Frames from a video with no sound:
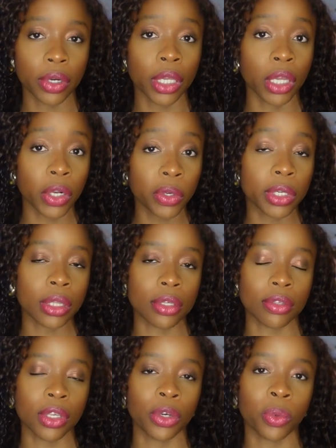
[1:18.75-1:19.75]
including the
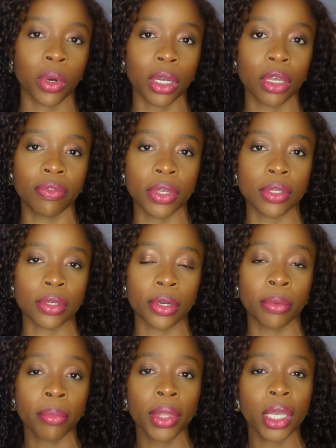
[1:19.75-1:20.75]
skilled worker visa,